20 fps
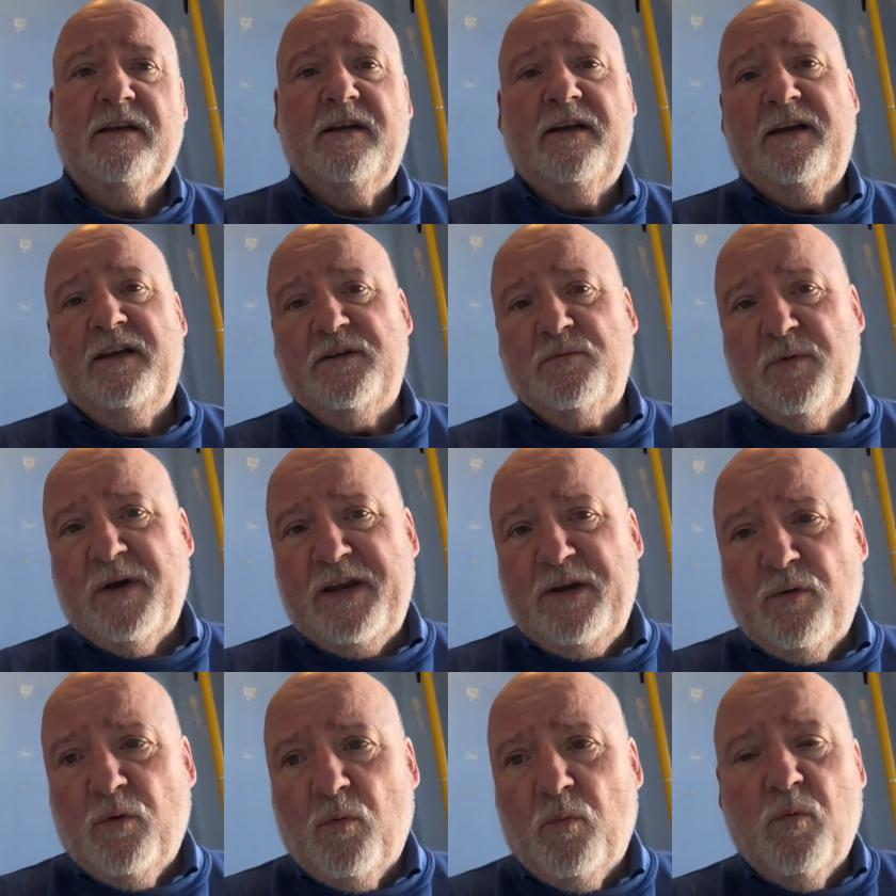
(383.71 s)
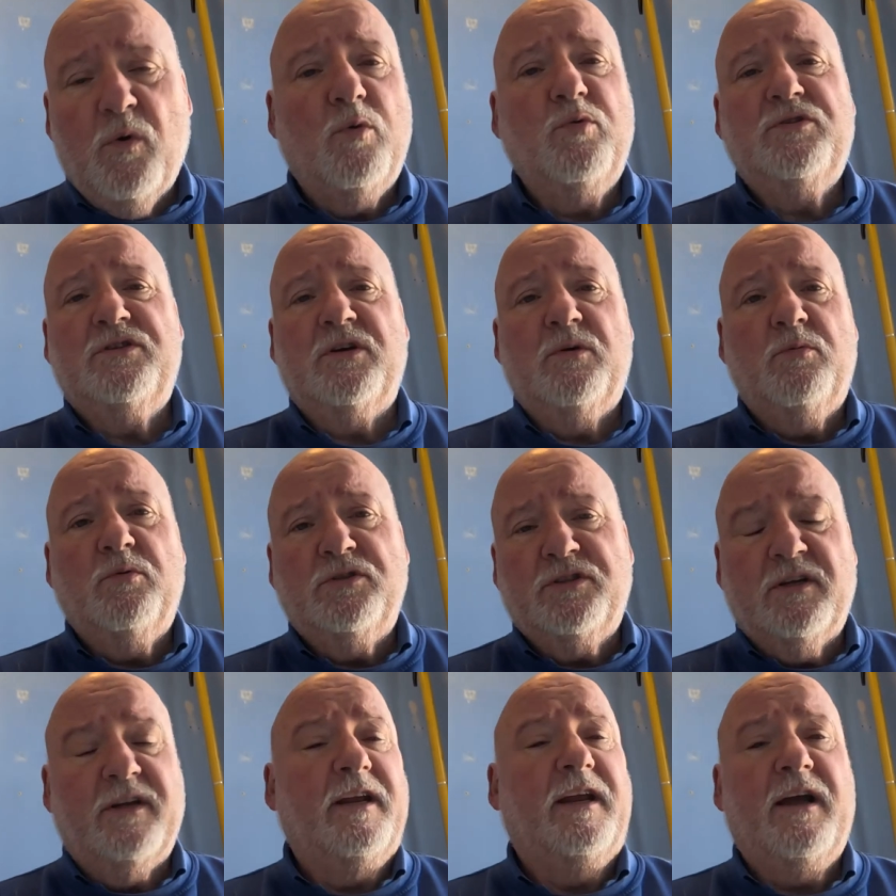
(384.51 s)
is where your water was
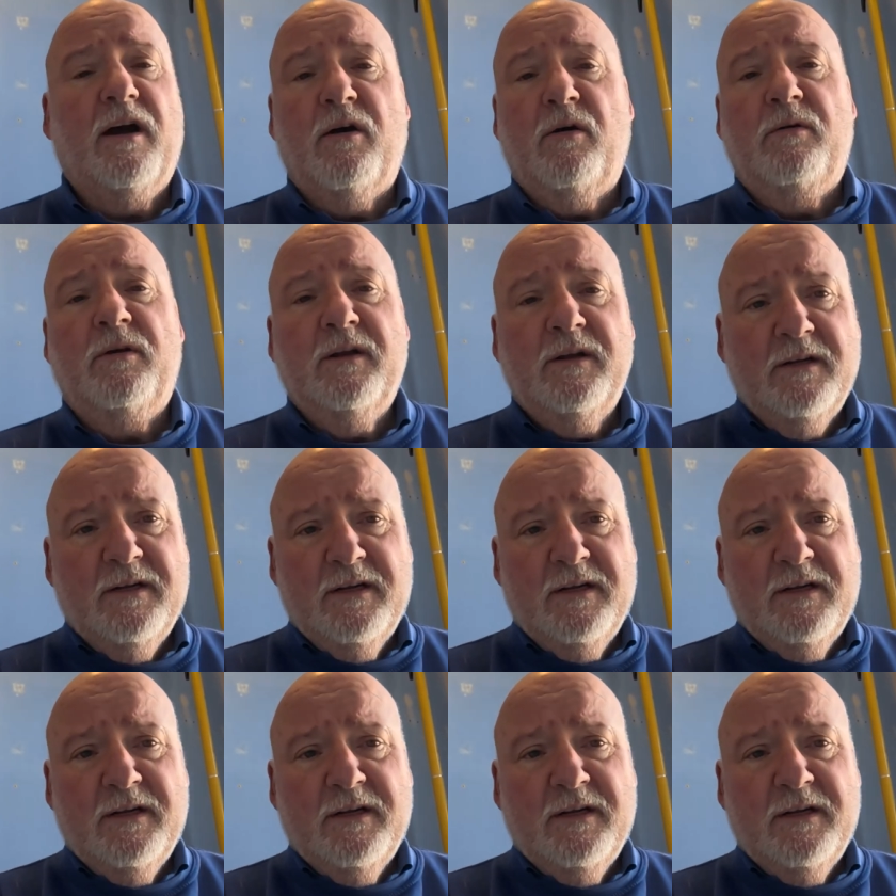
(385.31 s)
going to go.